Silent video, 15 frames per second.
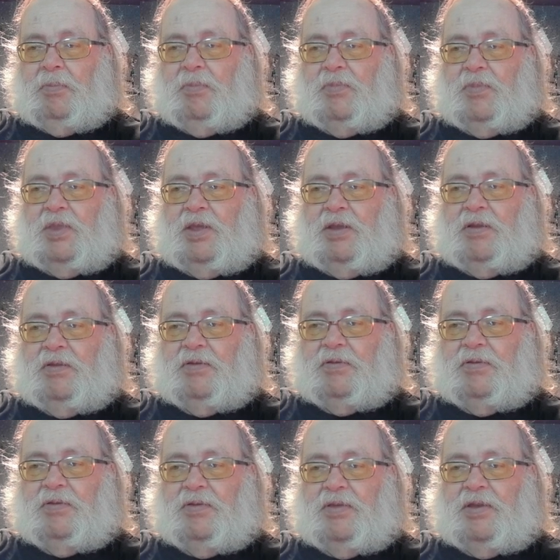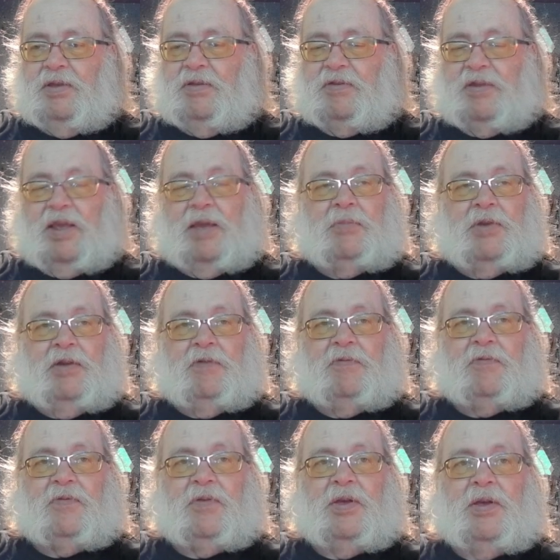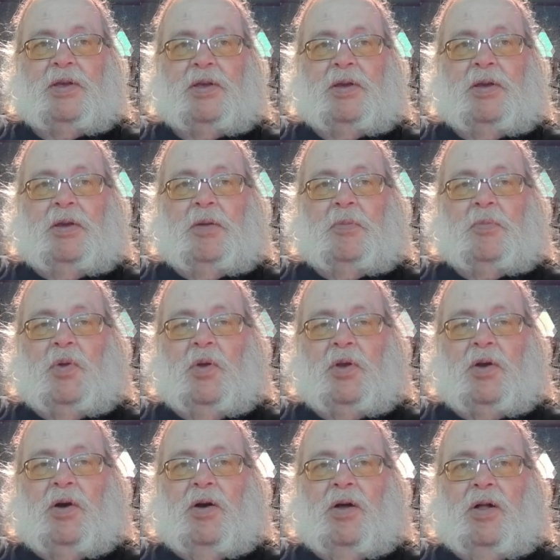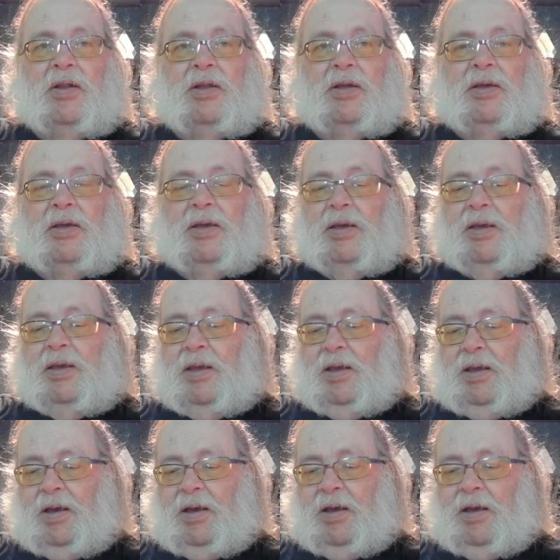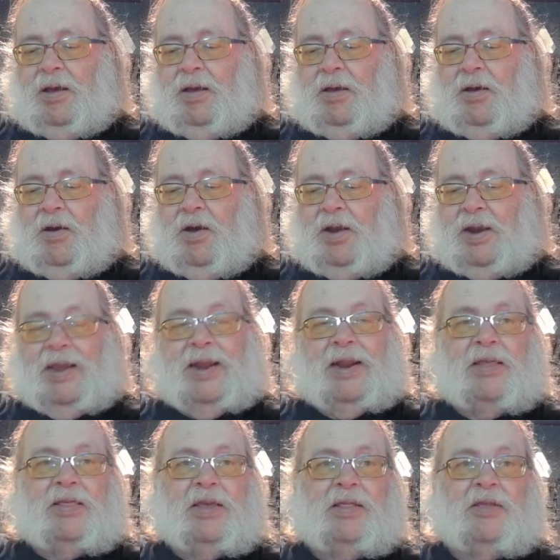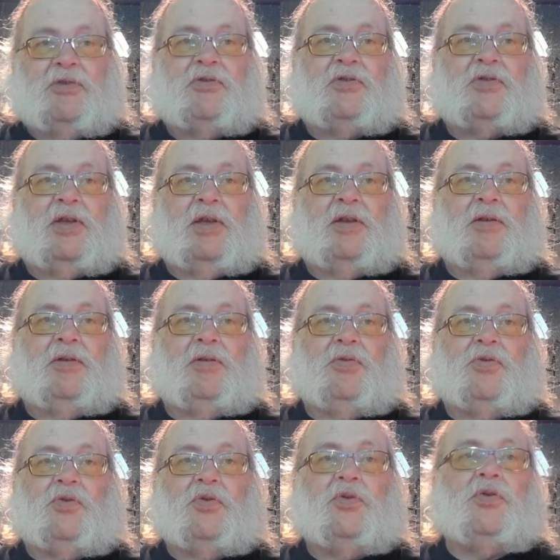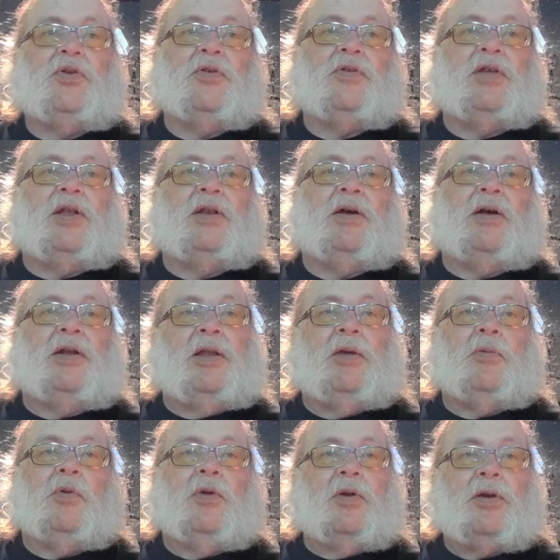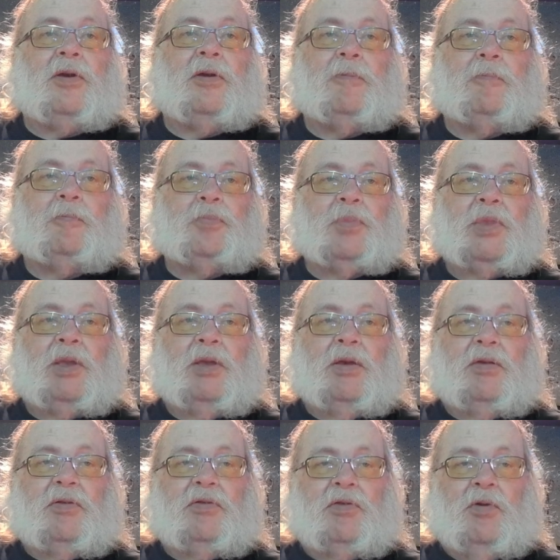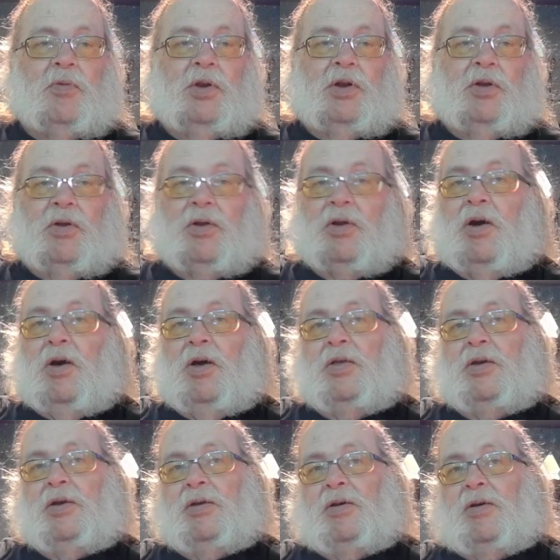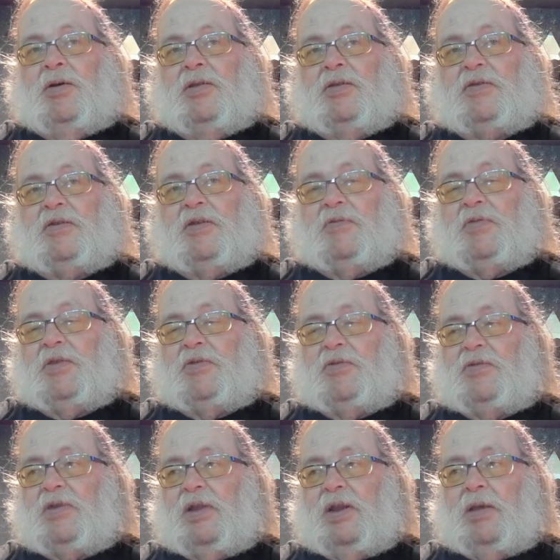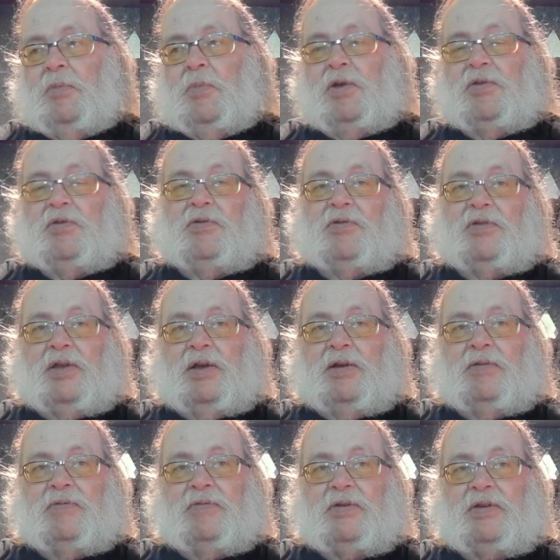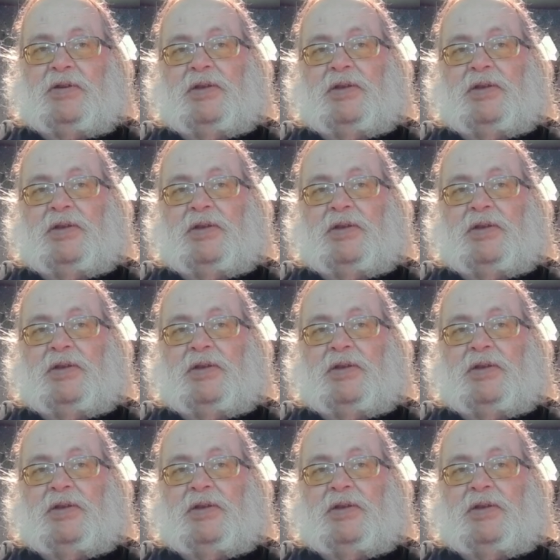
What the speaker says: the the same diff protocol on anything that you send through your 10 dot network. So we learn all the stuff that you're sending amongst yourselves,